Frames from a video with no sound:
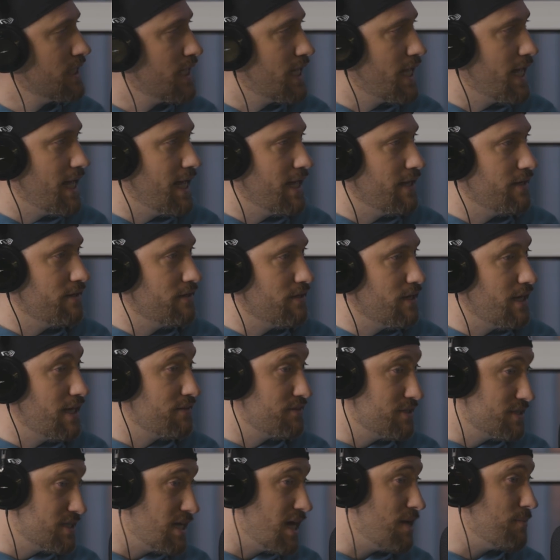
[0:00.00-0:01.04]
Yep. And
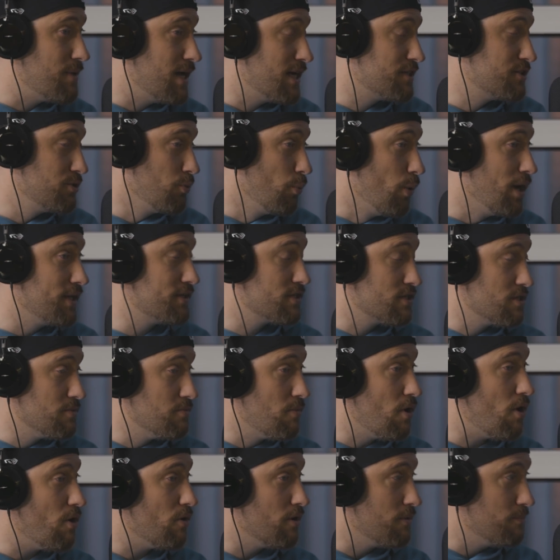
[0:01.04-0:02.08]
at the time, I actually went to the
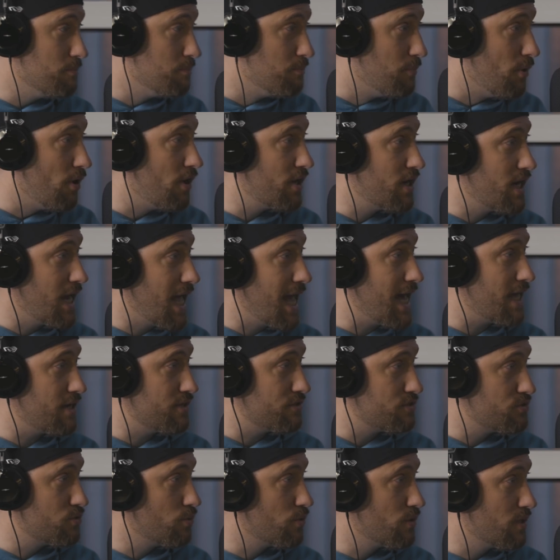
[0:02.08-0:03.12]
mall and bought it at
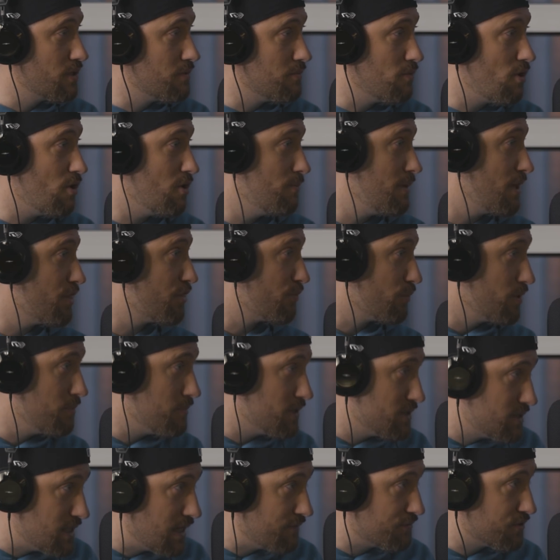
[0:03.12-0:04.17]
a store in a mall about 3
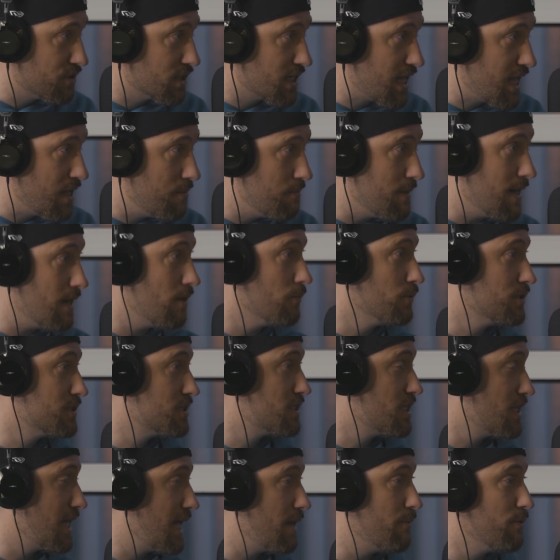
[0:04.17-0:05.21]
months after it came out,
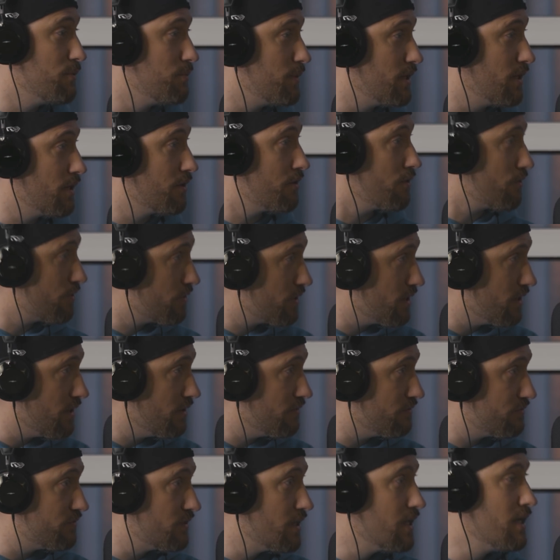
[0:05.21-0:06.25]
which today would be unheard
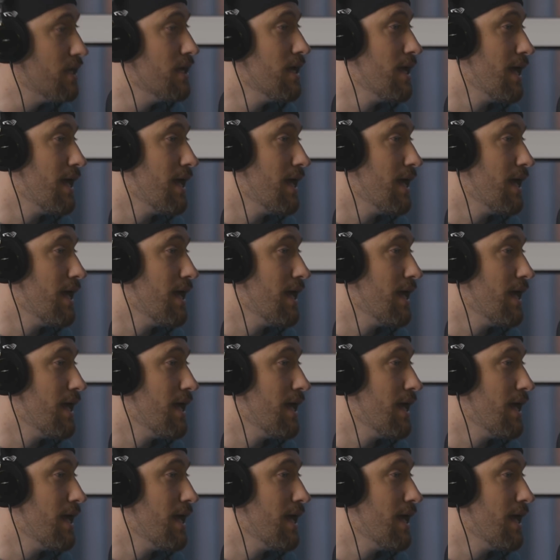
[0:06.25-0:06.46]
of.